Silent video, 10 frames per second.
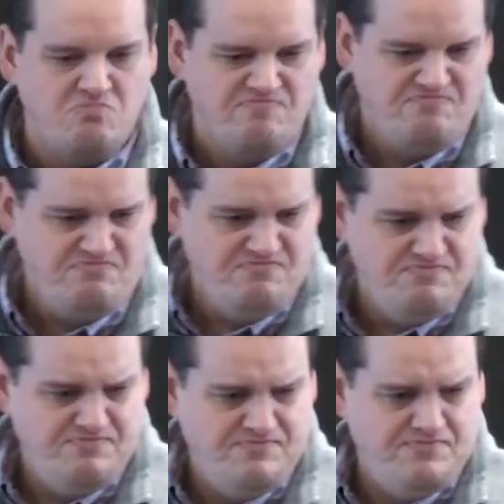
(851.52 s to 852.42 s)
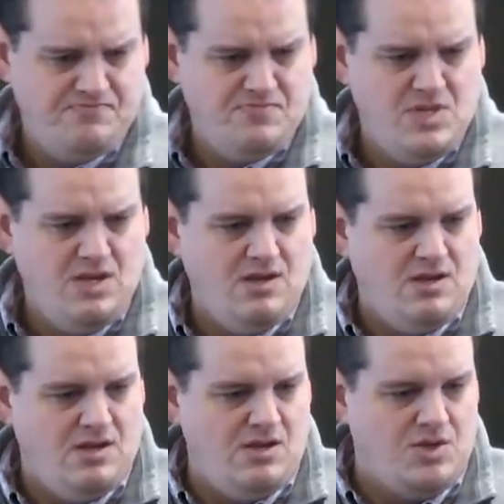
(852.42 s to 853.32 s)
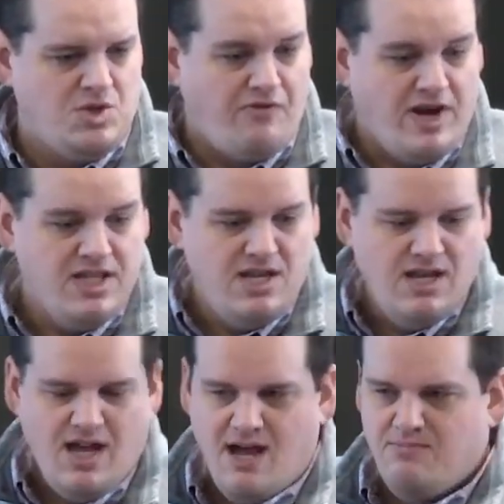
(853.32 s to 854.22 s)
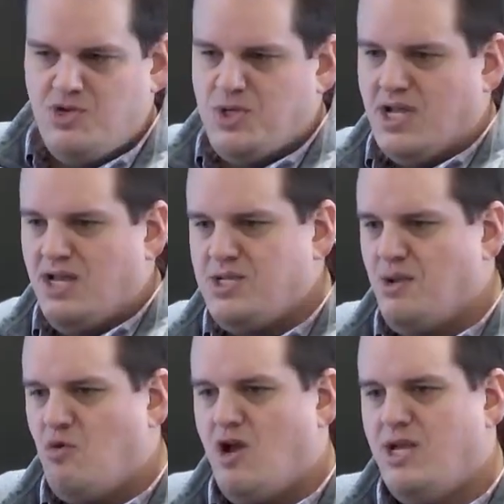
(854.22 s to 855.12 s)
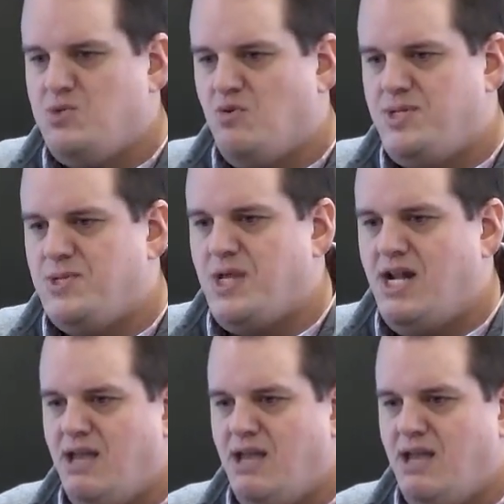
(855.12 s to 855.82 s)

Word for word: Okay. So finally, um, just to kind of summarize what's inside